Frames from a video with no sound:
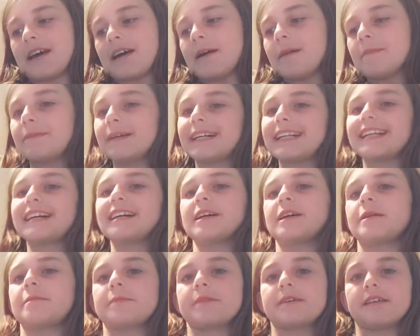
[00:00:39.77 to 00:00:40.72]
But
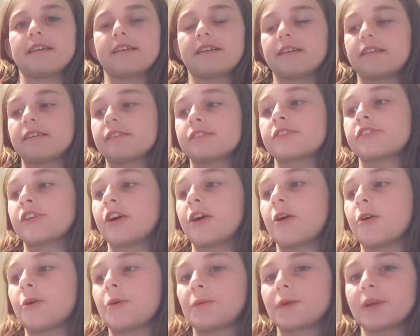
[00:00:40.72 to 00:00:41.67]
um,
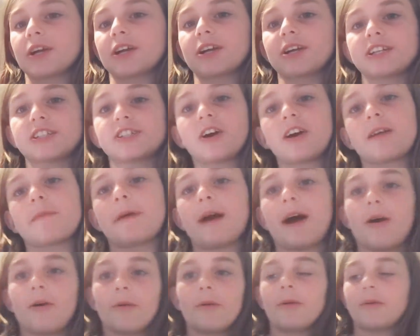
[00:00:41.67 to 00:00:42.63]
so we're gonna talk
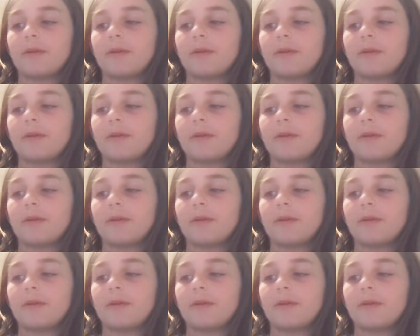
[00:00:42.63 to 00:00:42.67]
about